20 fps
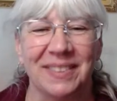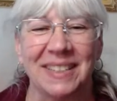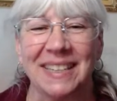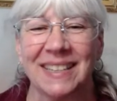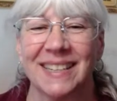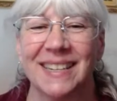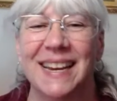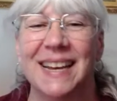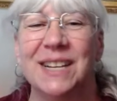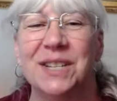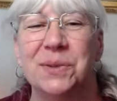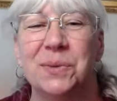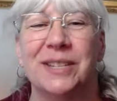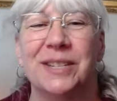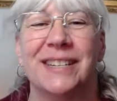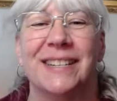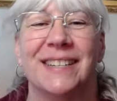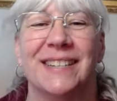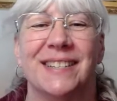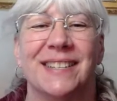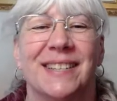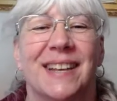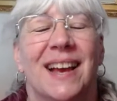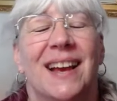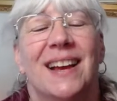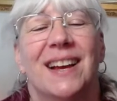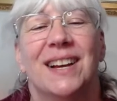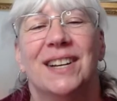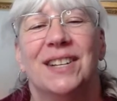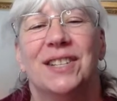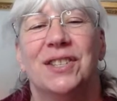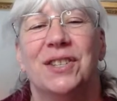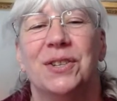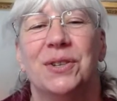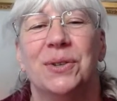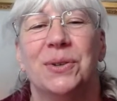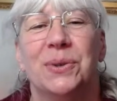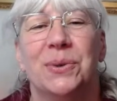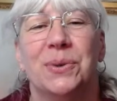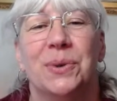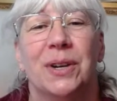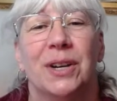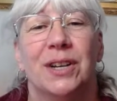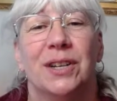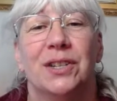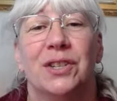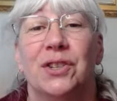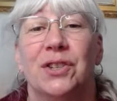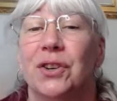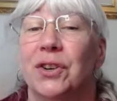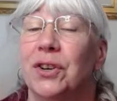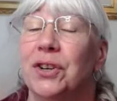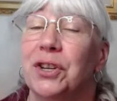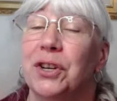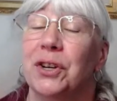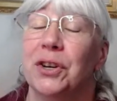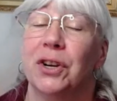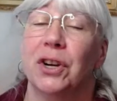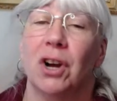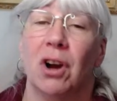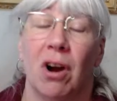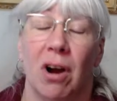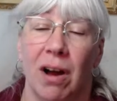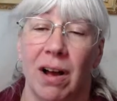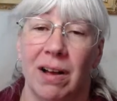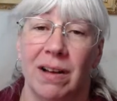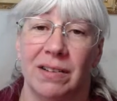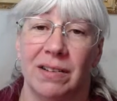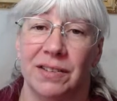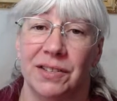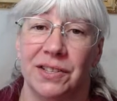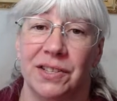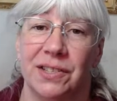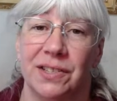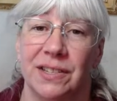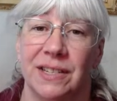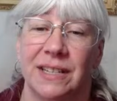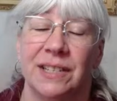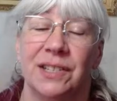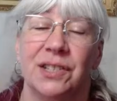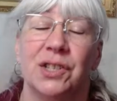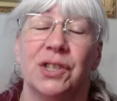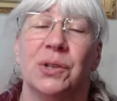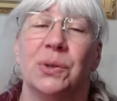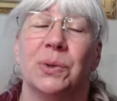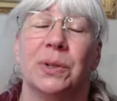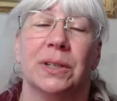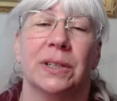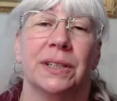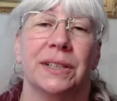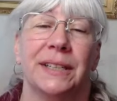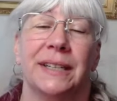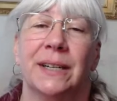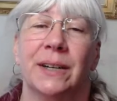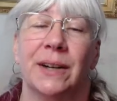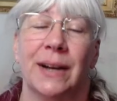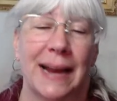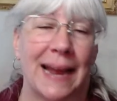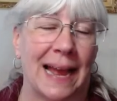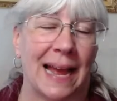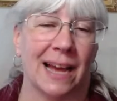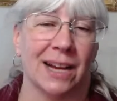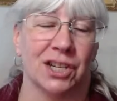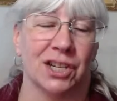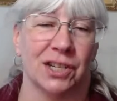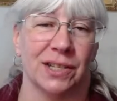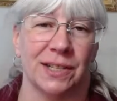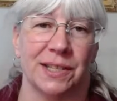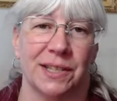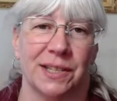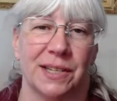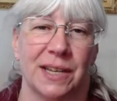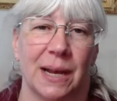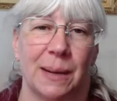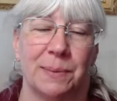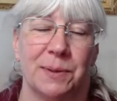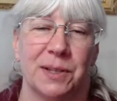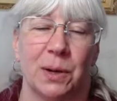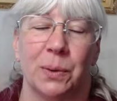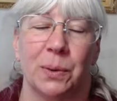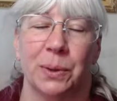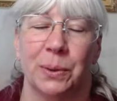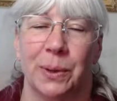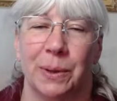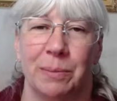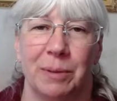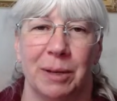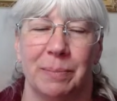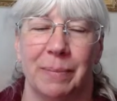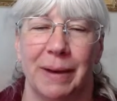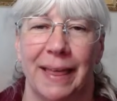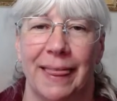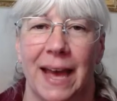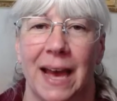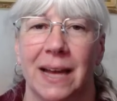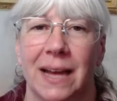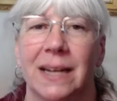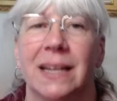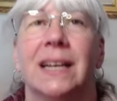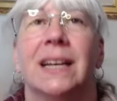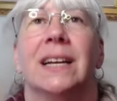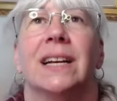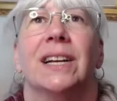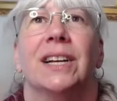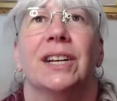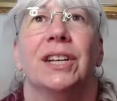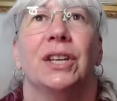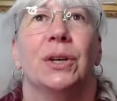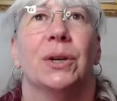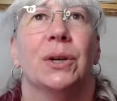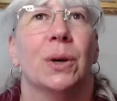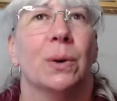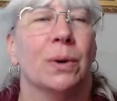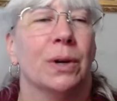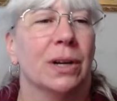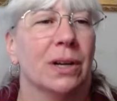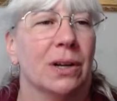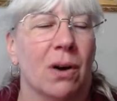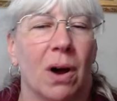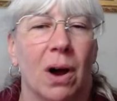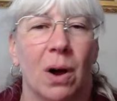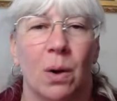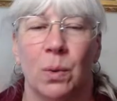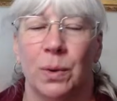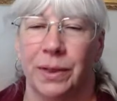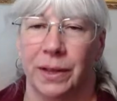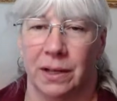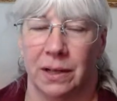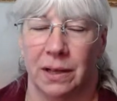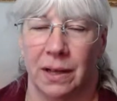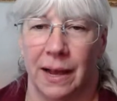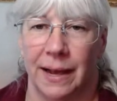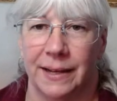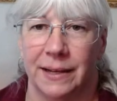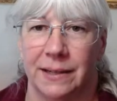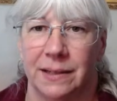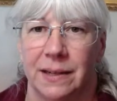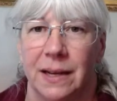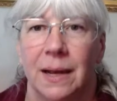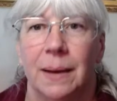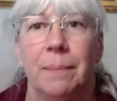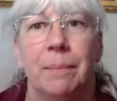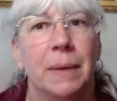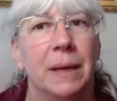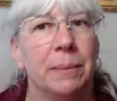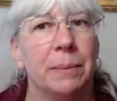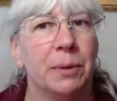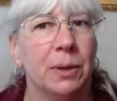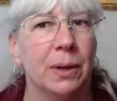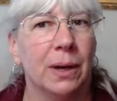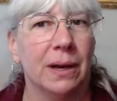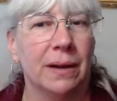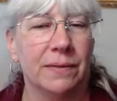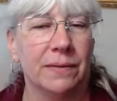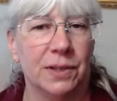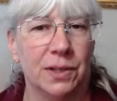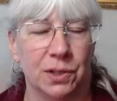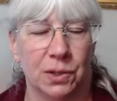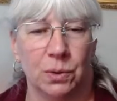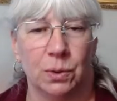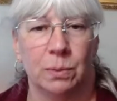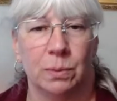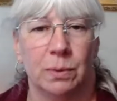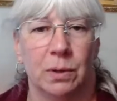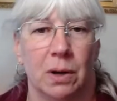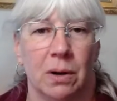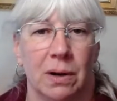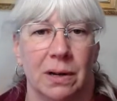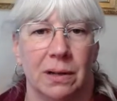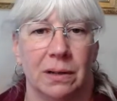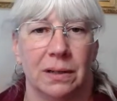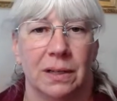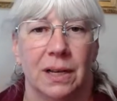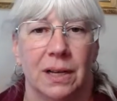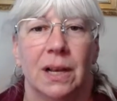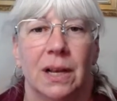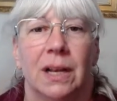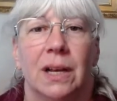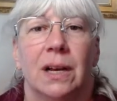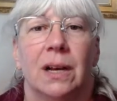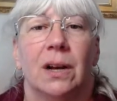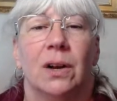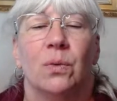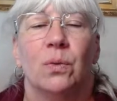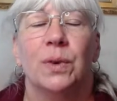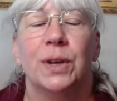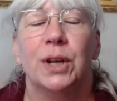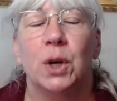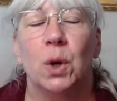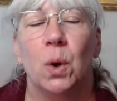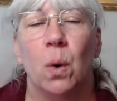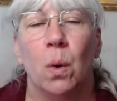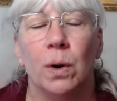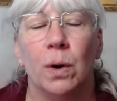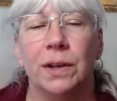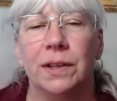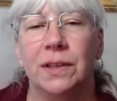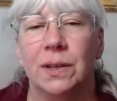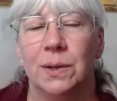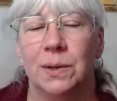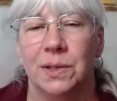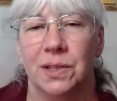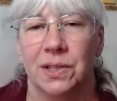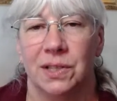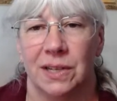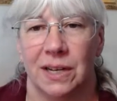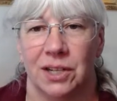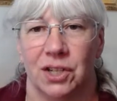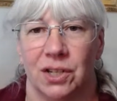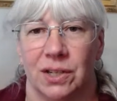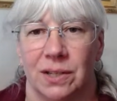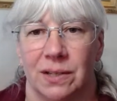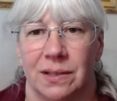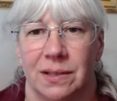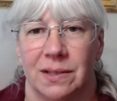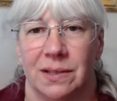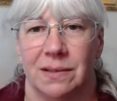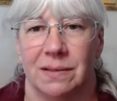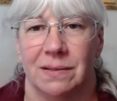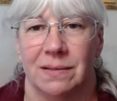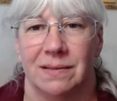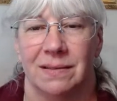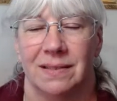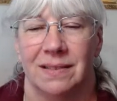The next one is to turn your calls into clear action steps. Now, what do I mean by that? You go on a call with a client. Maybe you have a Zoom call. Record those sessions.